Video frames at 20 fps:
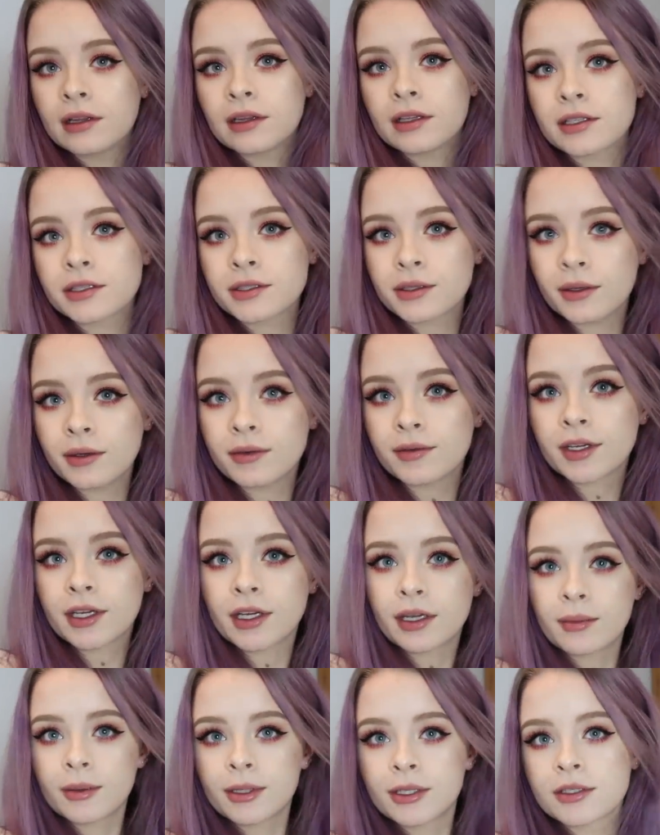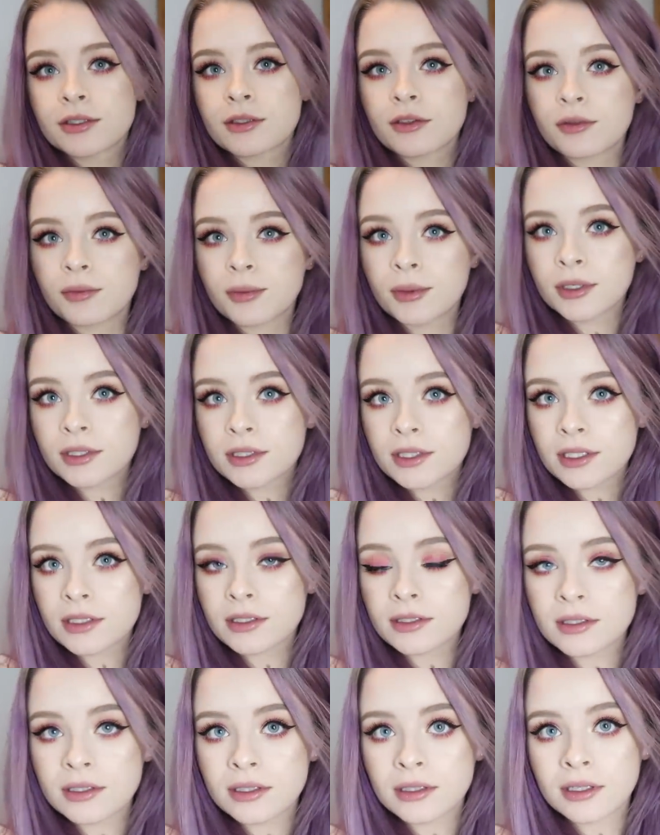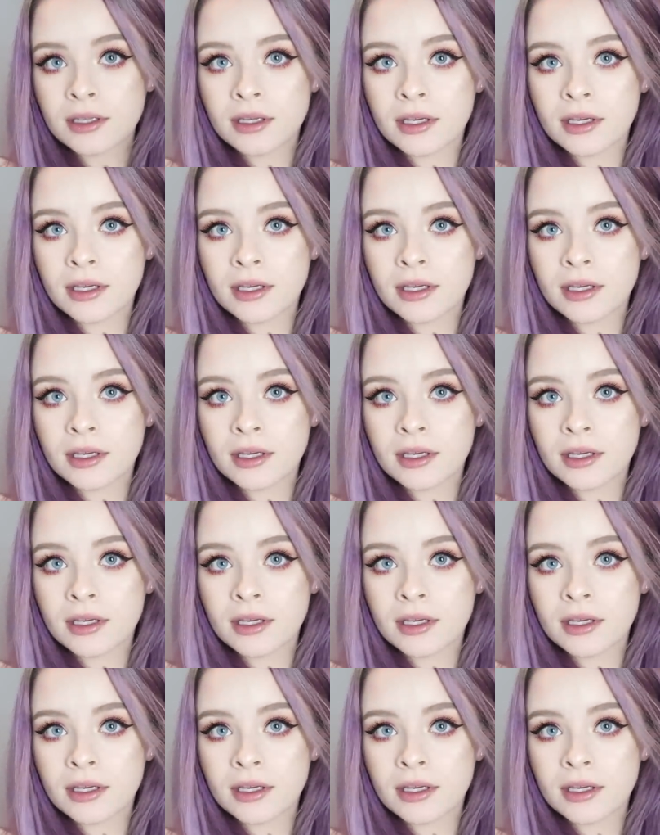Let's go over here where the soft boxes.